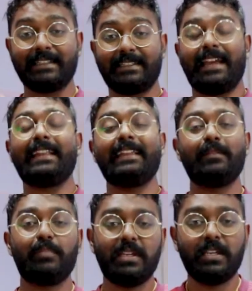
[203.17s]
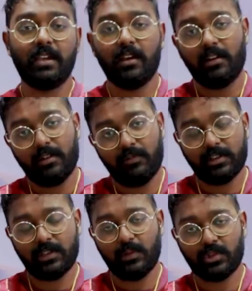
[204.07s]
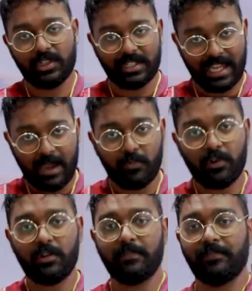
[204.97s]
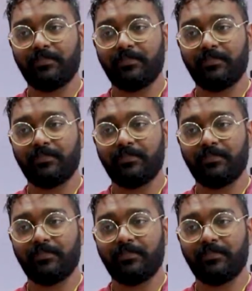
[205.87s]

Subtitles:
It's a 1080p resolution camera.